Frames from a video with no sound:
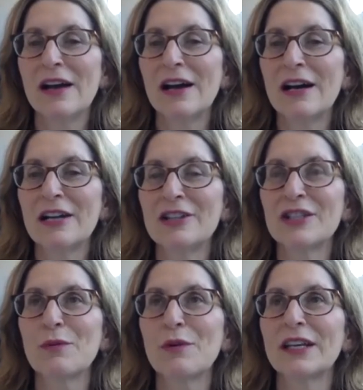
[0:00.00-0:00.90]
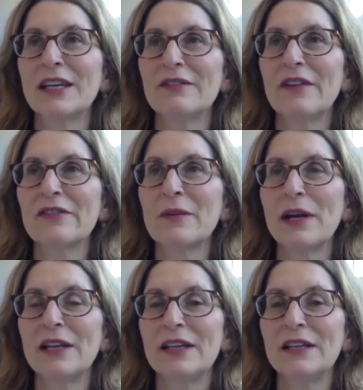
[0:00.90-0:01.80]
Uh, I just wanna give
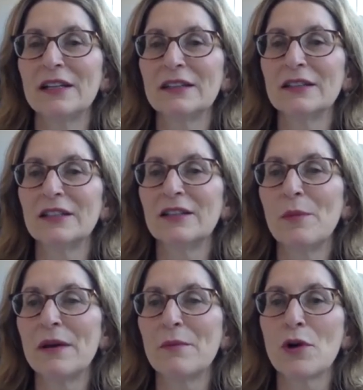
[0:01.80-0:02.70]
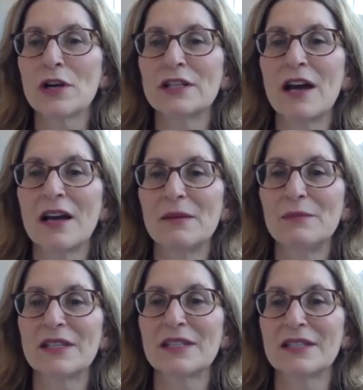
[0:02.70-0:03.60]
everybody a little bit more time
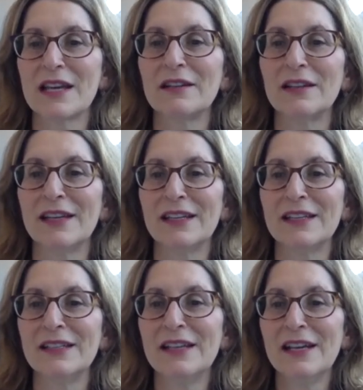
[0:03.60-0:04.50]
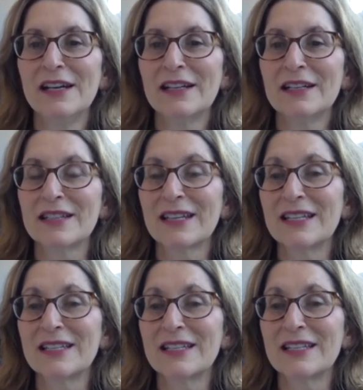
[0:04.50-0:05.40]
to settle in, because I
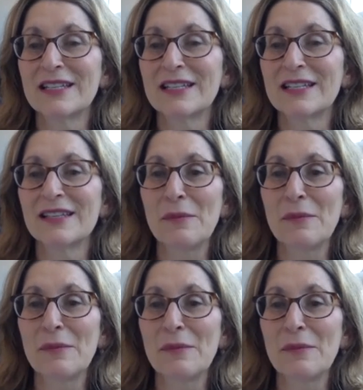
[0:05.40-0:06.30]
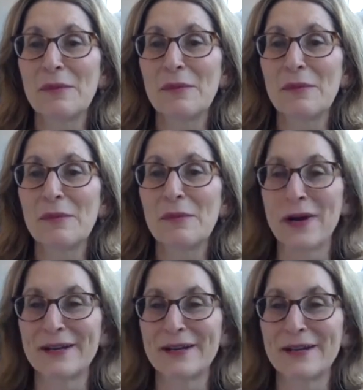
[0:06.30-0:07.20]
can see the numbers keep
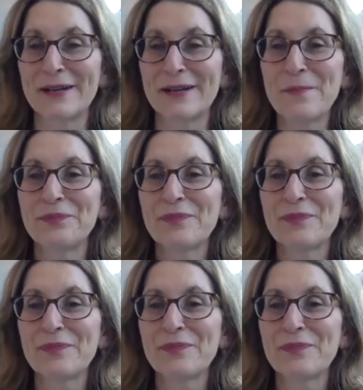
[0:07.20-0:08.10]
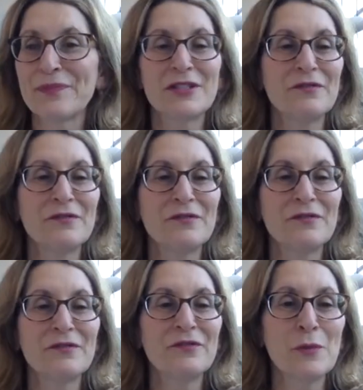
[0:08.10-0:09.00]
growing. So
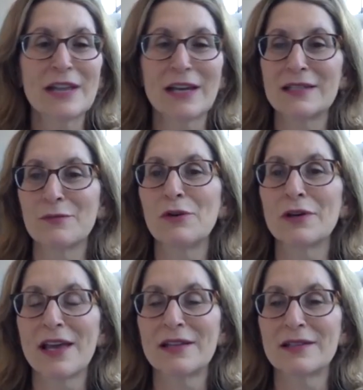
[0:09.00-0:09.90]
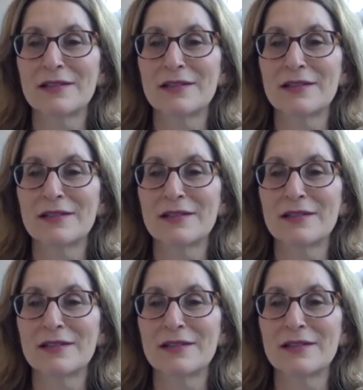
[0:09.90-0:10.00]
just a few more seconds